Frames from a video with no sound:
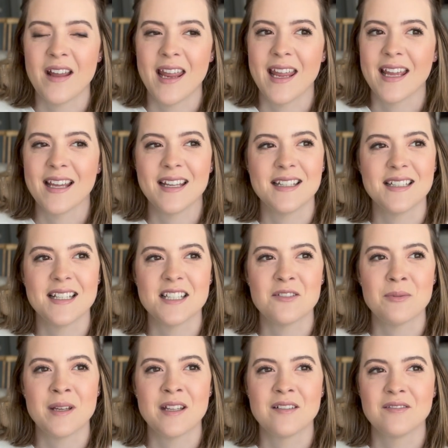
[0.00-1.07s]
and it's
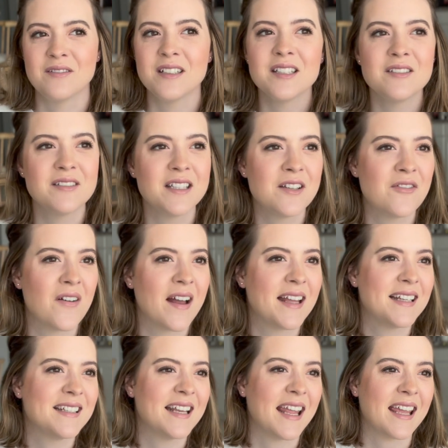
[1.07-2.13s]
been really, really
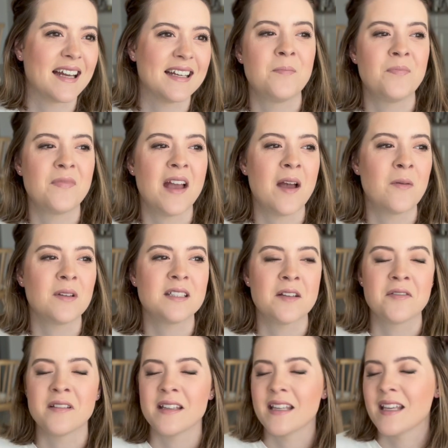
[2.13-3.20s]
fun, and I will
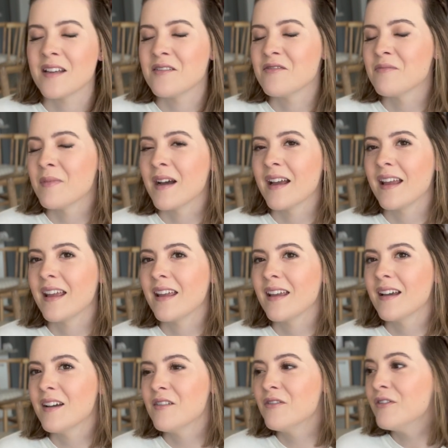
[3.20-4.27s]
definitely give
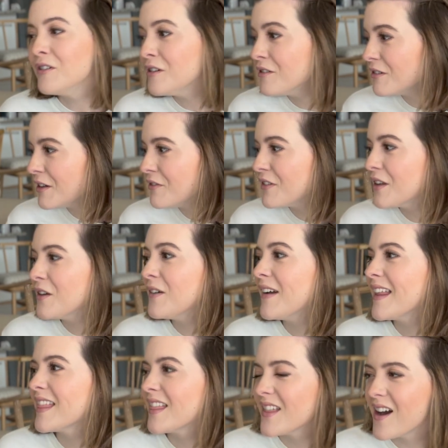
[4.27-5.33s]
my full review
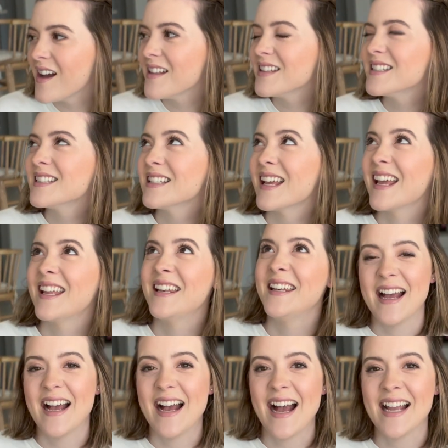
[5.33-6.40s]
and thoughts
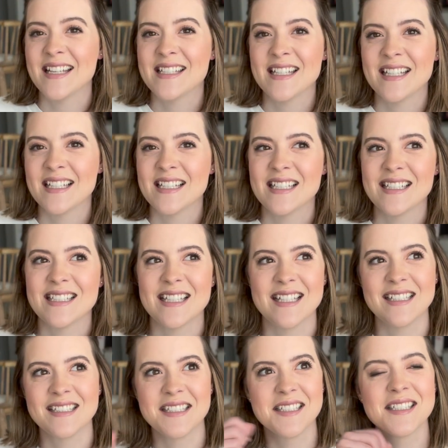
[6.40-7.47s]
and ideas
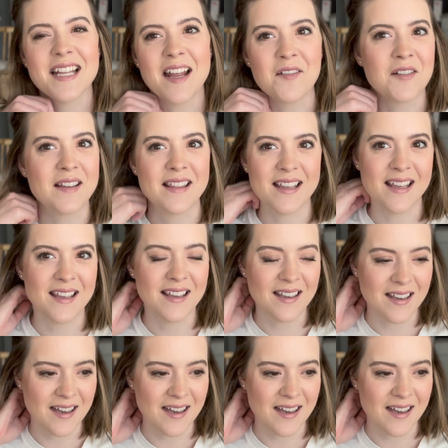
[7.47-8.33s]
and everything,